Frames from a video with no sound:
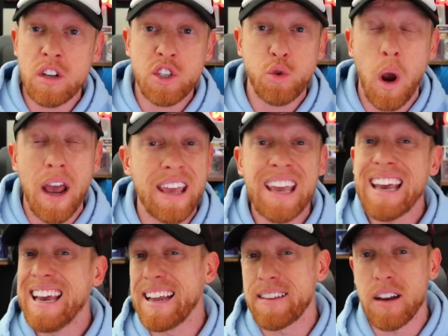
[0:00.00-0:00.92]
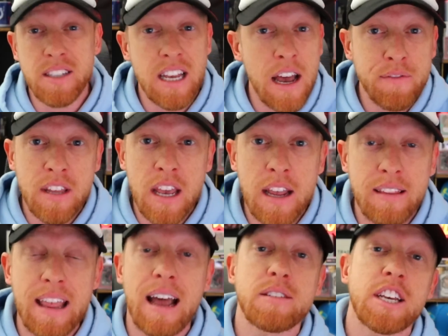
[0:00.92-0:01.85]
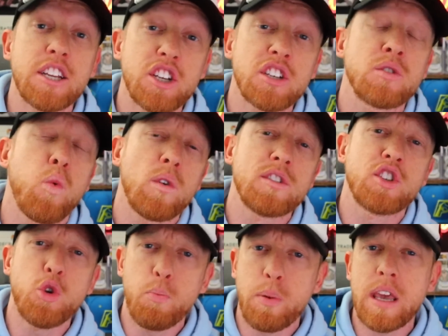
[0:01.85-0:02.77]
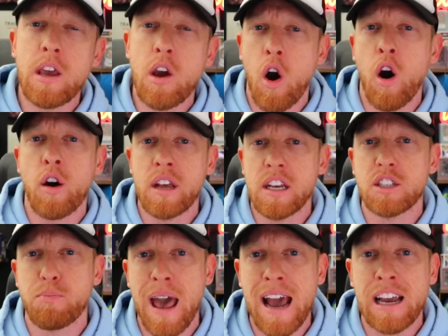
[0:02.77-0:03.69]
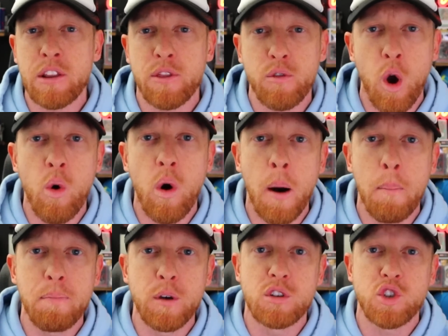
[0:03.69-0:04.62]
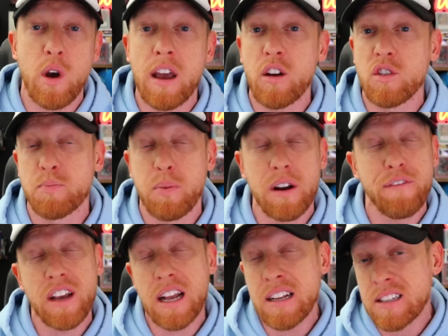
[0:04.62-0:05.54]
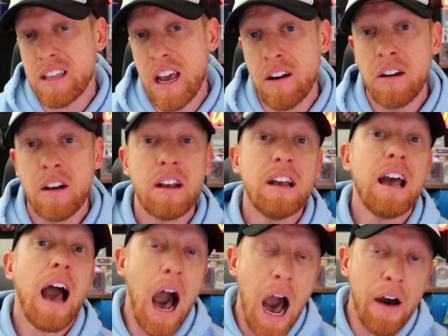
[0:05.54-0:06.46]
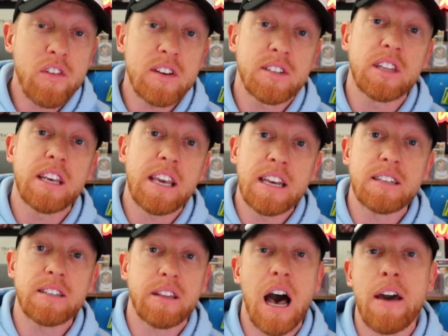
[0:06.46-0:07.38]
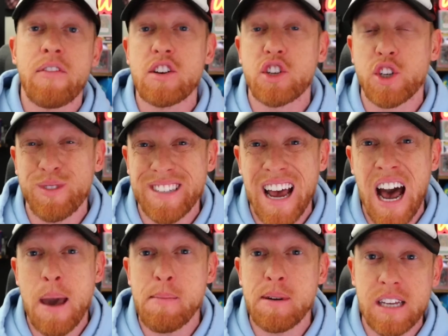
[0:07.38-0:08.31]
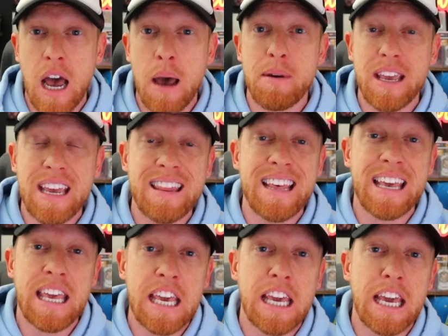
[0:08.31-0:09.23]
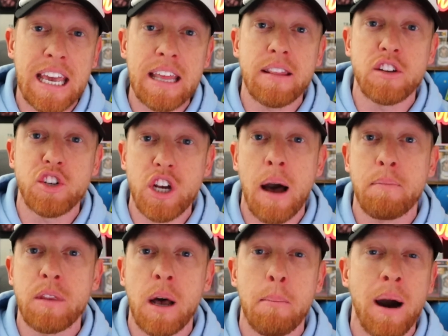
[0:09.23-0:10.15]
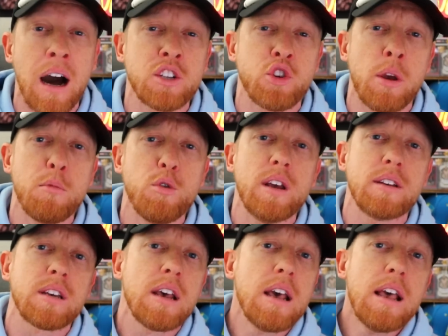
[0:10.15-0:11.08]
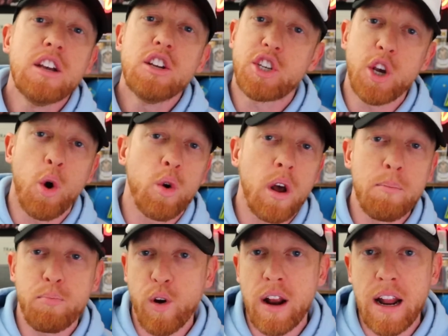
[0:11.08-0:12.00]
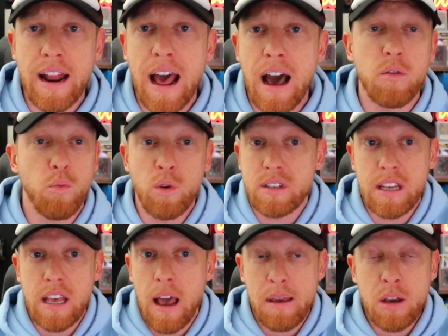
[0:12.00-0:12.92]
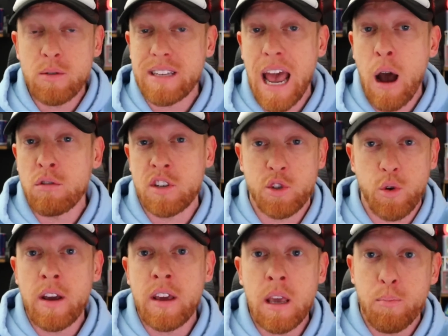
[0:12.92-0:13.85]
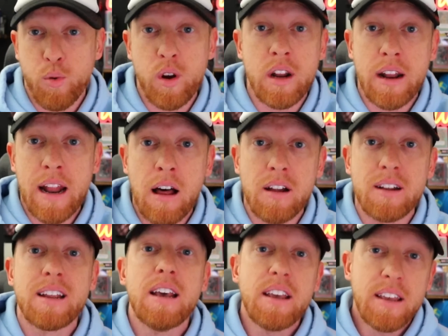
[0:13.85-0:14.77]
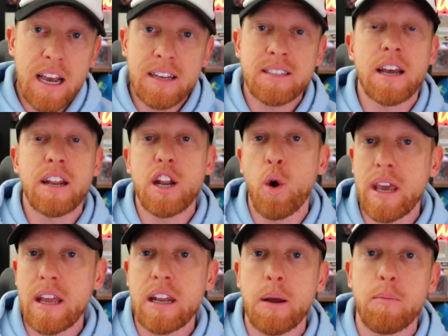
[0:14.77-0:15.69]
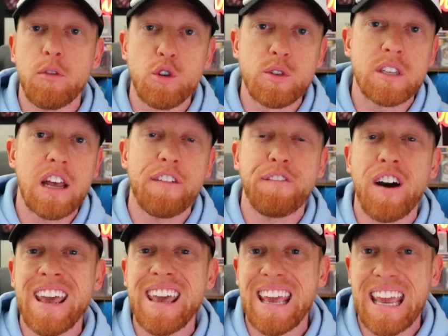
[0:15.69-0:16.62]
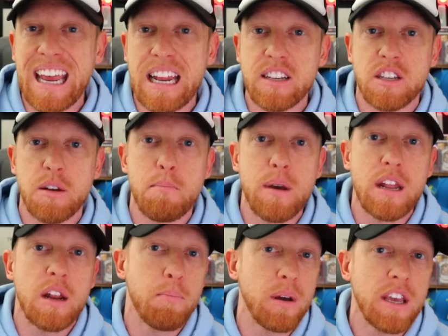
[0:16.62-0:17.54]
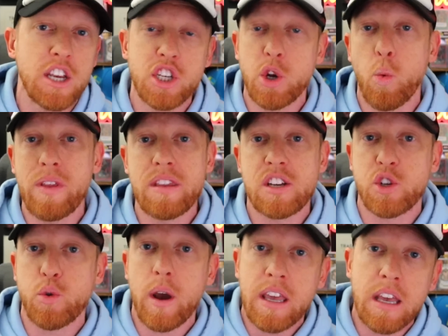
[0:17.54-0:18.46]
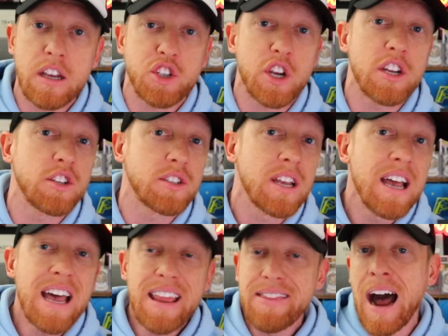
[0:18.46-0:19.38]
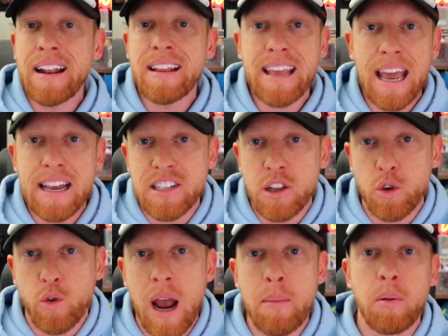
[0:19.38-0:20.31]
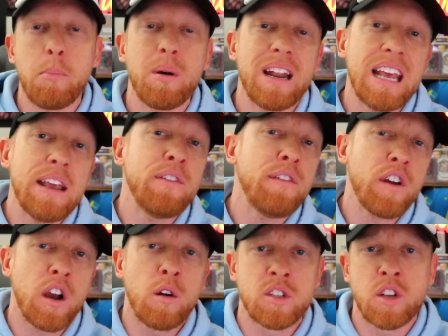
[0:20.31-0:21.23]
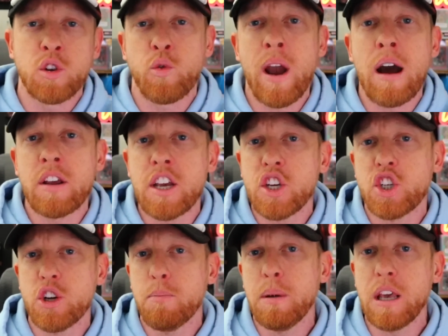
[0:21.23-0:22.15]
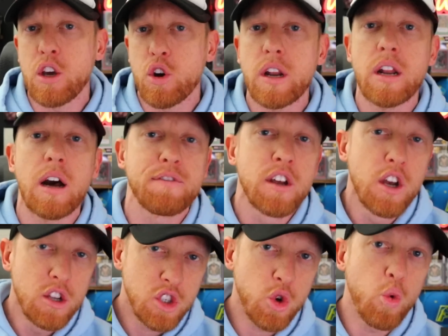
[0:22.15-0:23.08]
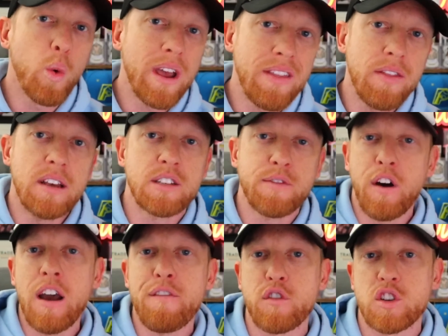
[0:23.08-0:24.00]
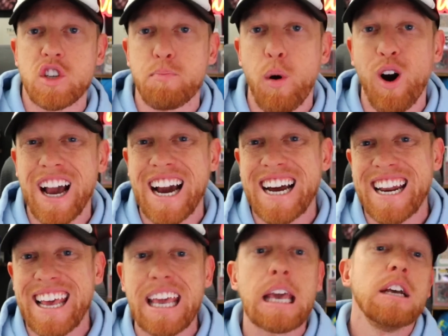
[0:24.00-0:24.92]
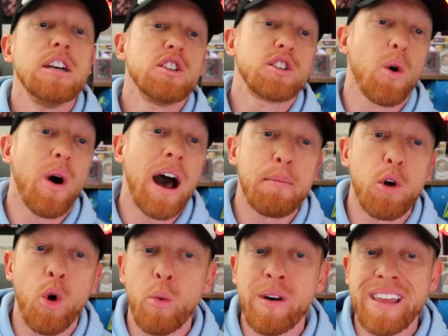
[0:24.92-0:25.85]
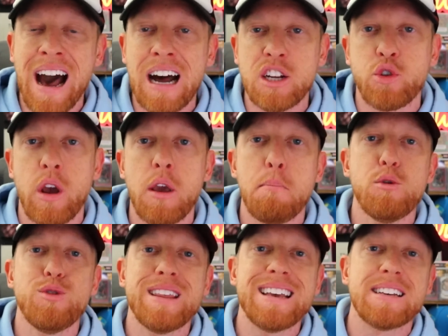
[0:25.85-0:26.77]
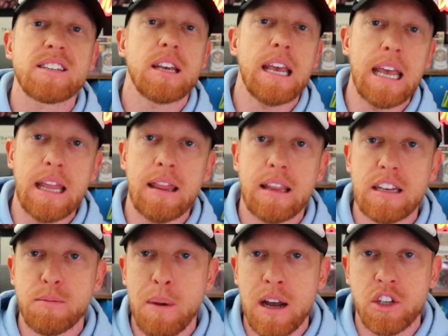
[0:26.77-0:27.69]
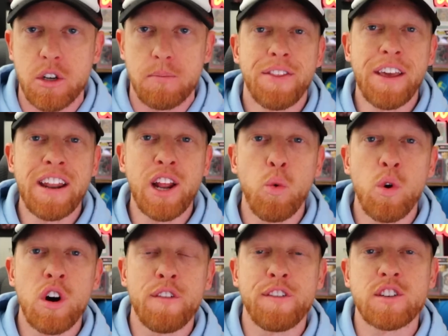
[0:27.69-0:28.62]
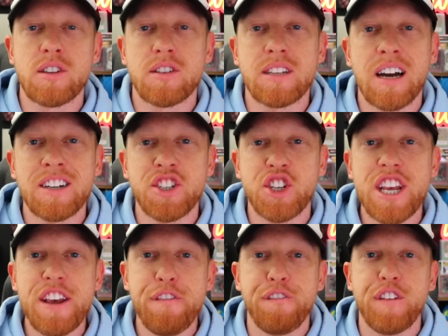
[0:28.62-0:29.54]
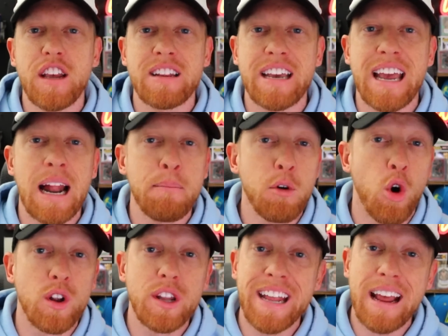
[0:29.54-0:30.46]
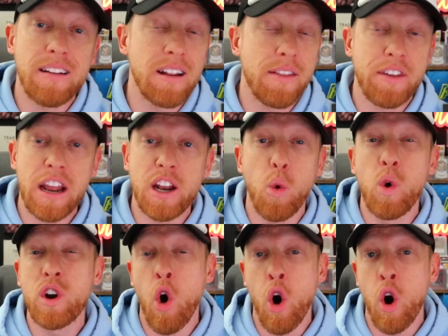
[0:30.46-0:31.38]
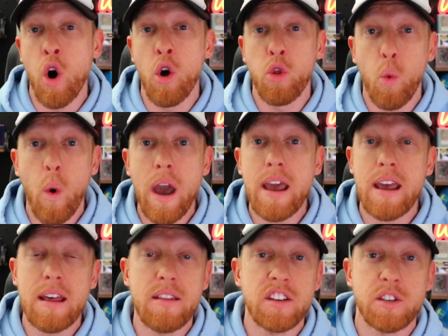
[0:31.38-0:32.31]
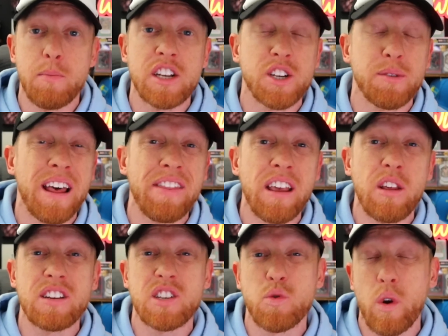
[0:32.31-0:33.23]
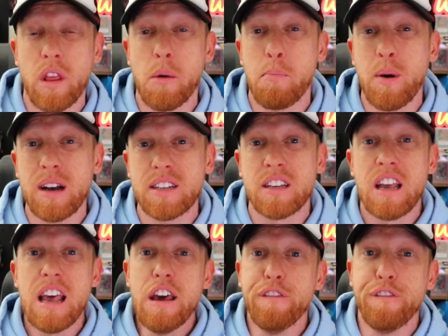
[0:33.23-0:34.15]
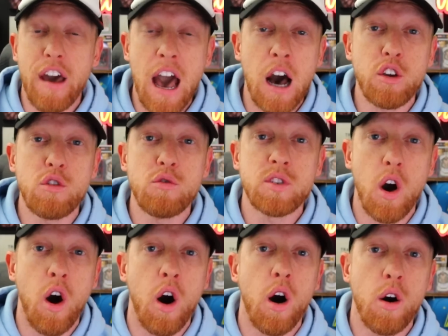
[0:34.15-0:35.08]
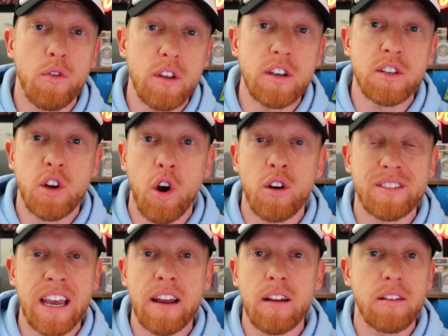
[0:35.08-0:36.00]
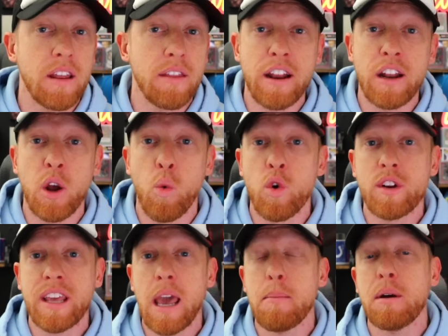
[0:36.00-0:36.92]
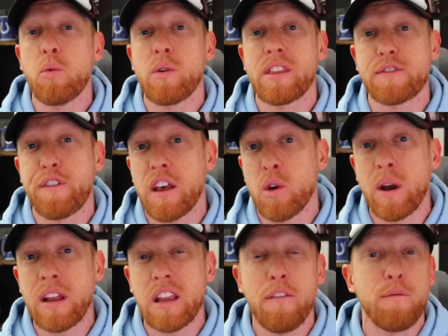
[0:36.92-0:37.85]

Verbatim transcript: strike. He doesn't have takedowns. He just wants to be on his back and throw up those triangles, but if it gets there, obviously, he is live. He has shown time and time again that he can get the job done. But Andre Muniz showed on Brendan Allen. He was out striking Brendan Allen. Yes, I know he ended up losing that fight and getting submitted, but he should win the striking exchanges, not engage in the grappling. But even if it goes to the ground, he should be good enough to win this fight versus Paul Craig. So I'm going with Andre Muniz in this matchup. Nathaniel Wood versus Touchy Feely. And I'm going Nathaniel Wood all the way in this matchup. And I think this is one of the best values on this card. Nathaniel Wood came in with this featherweight